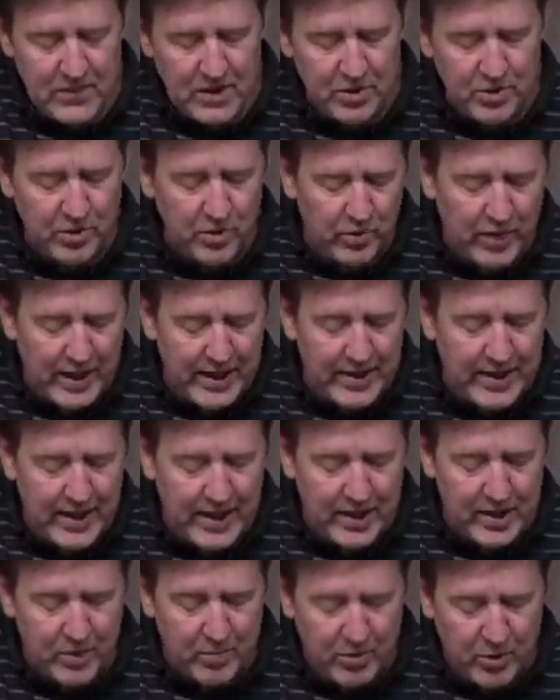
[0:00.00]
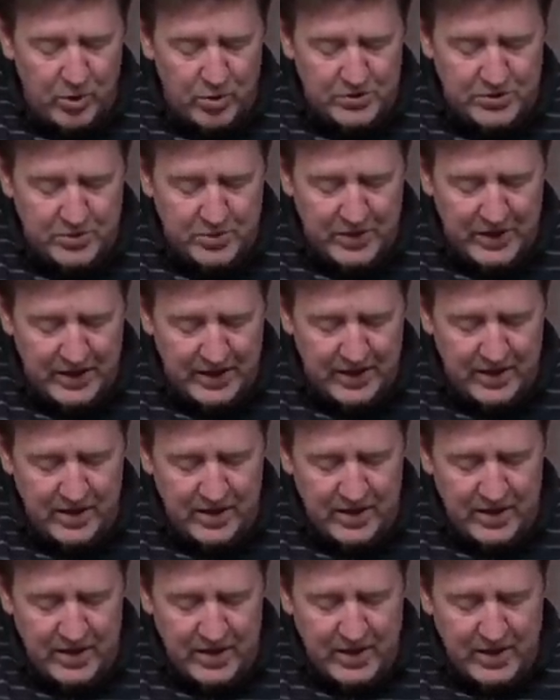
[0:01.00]
Your right hand upholds me.
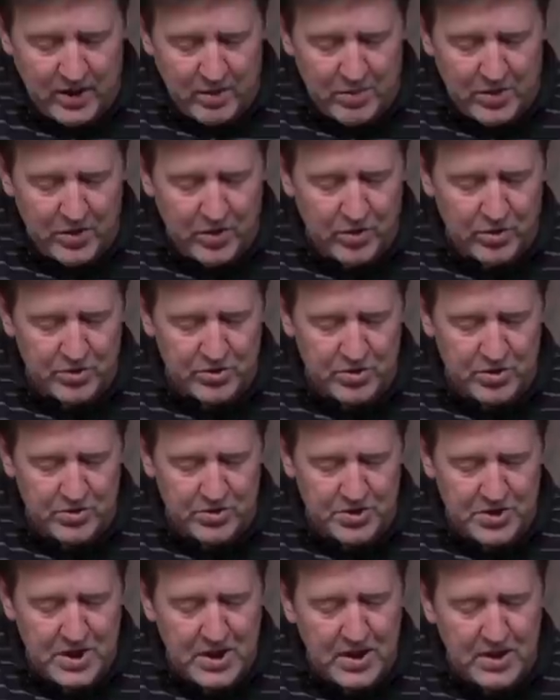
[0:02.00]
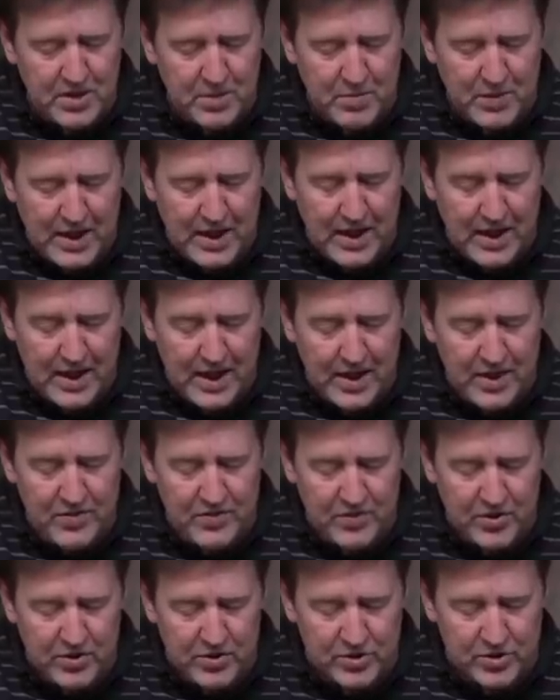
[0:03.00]
But those who seek my
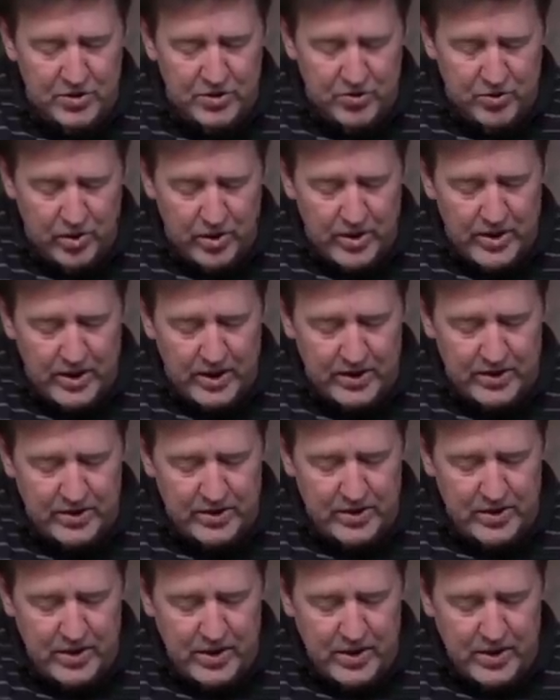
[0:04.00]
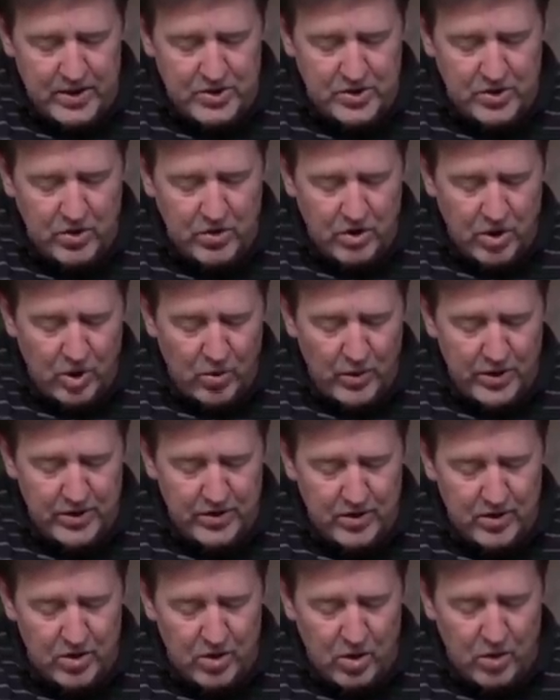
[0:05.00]
life to destroy it shall go
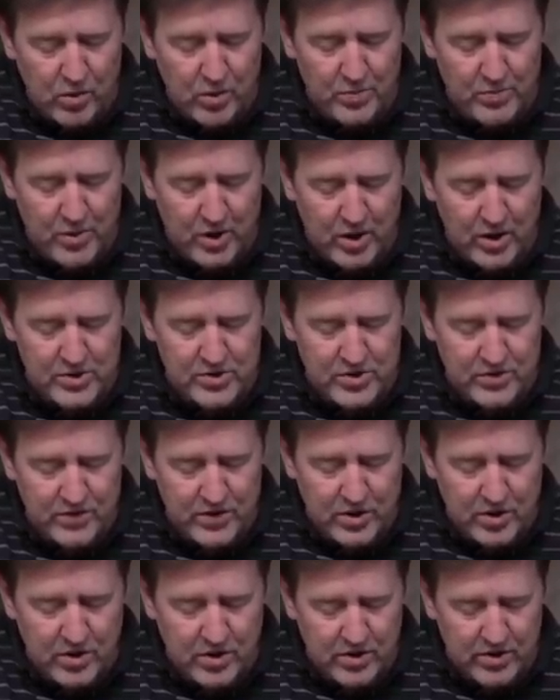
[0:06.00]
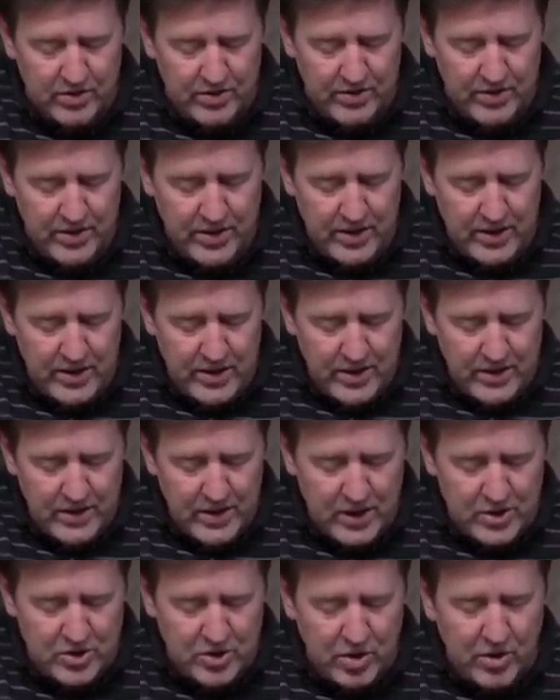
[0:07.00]
into the lower parts of the earth.
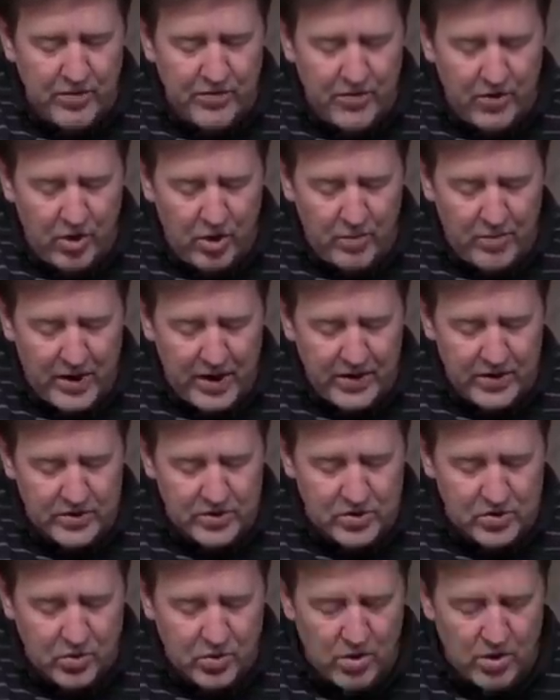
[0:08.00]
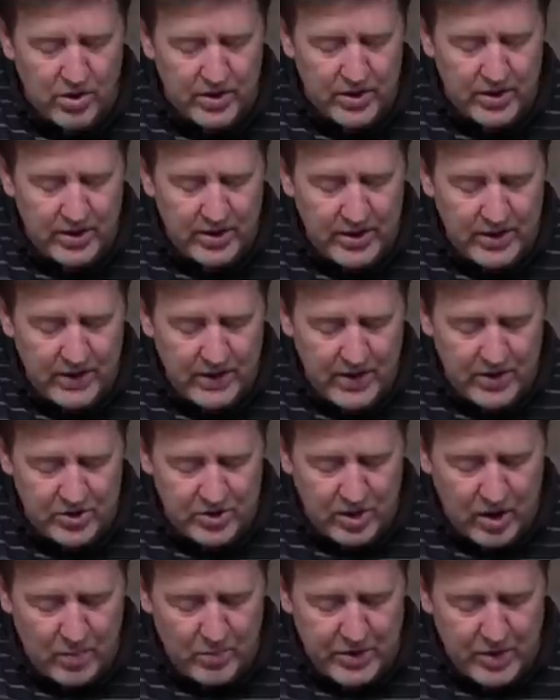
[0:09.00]
They shall fall by the sword. They
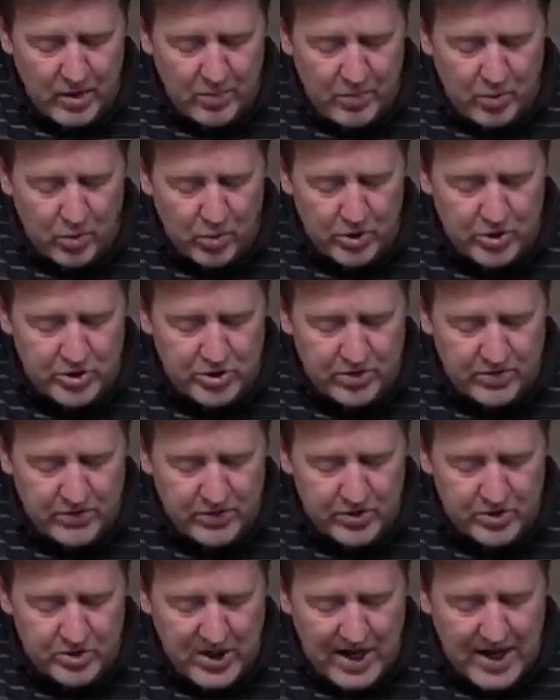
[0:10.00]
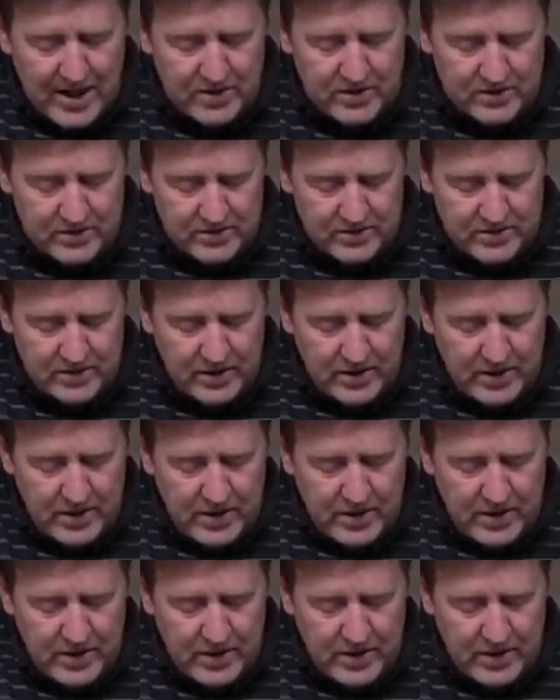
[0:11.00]
shall be a portion for jackals.